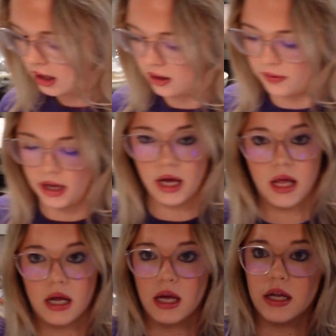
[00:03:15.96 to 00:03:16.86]
I went
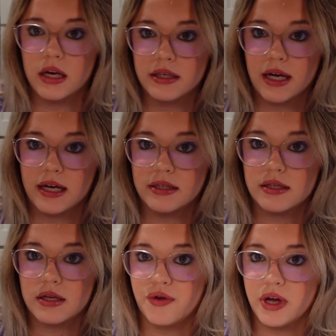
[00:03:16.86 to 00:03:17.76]
ahead and
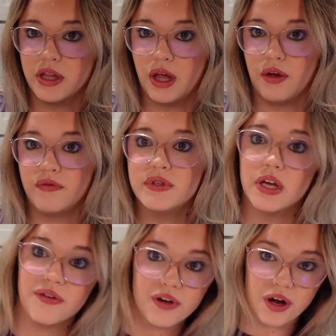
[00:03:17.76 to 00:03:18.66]
diced 3 cloves
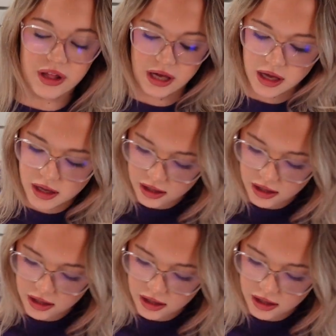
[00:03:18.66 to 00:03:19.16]
of garlic.